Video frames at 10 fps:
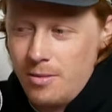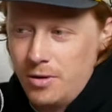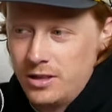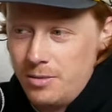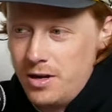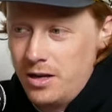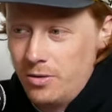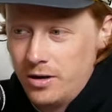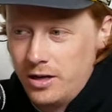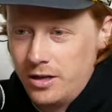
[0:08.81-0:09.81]
Multimedia,
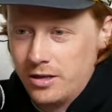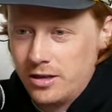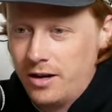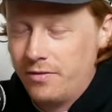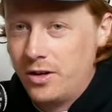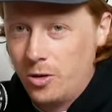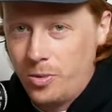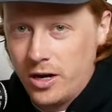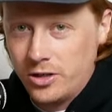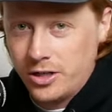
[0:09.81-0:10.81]
where he does a lot of video
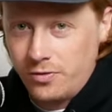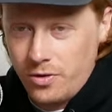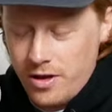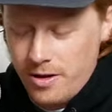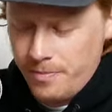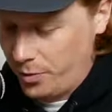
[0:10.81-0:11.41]
projects for them.